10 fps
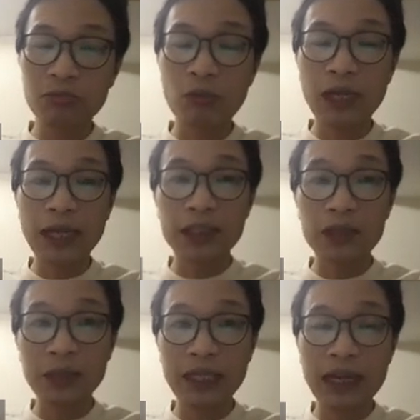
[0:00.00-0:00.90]
one has
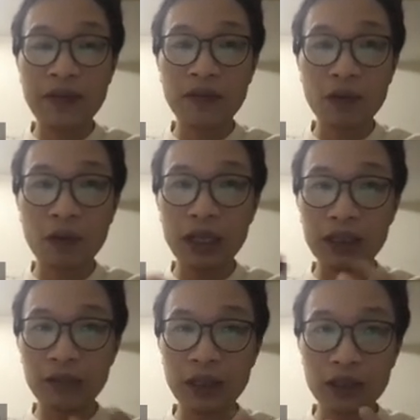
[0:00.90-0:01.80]
to be careful
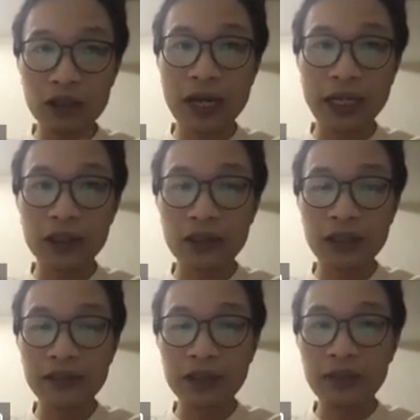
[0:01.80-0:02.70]
when trying to
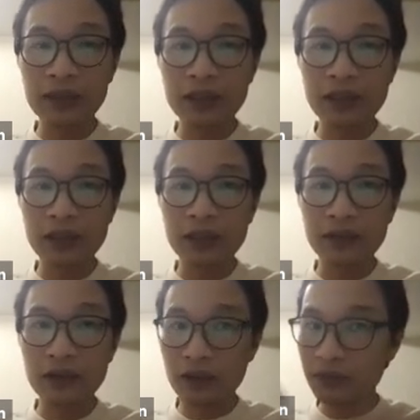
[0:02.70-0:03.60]
develop this theory
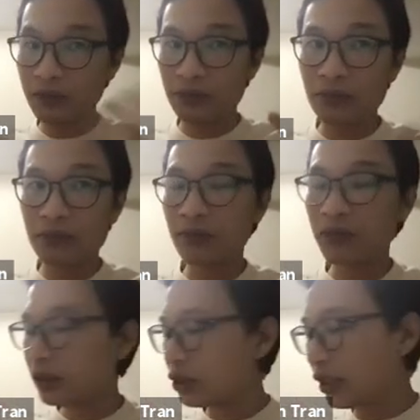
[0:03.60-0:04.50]
for
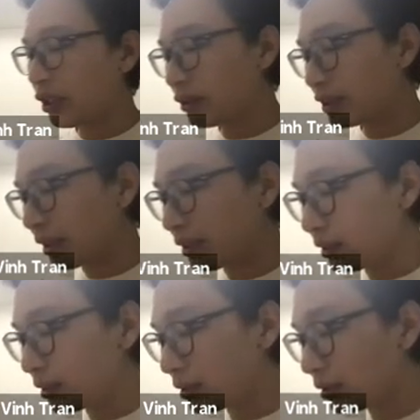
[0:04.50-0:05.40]
general
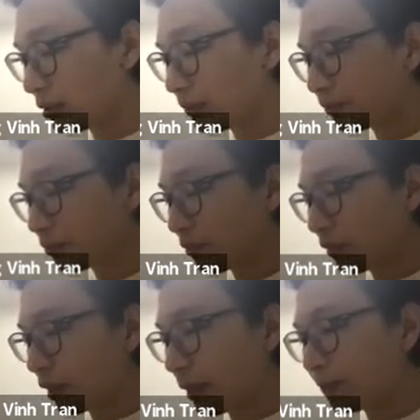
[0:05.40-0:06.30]
setting.
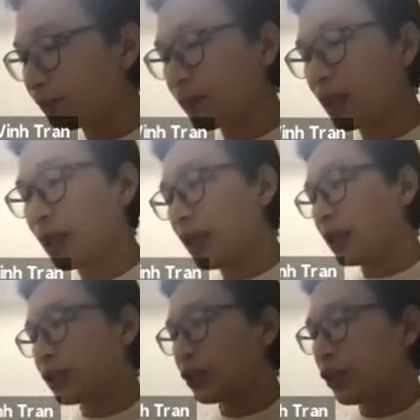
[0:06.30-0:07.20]
Okay,
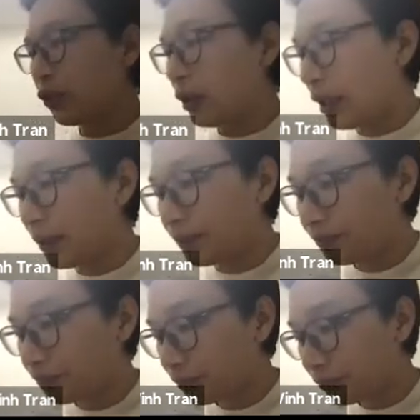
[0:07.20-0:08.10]
so
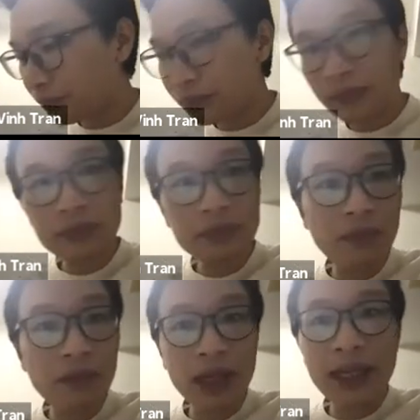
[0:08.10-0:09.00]

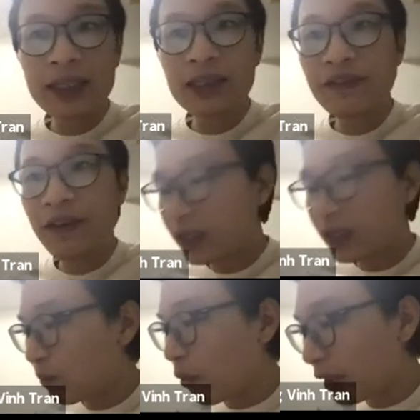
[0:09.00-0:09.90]
as a
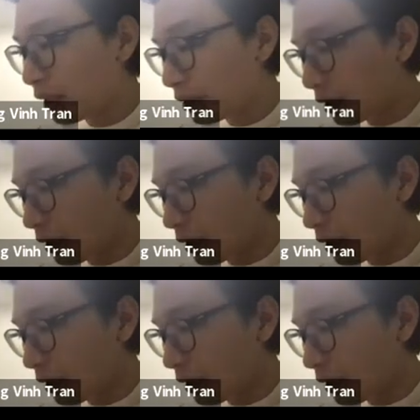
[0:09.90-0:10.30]
final point,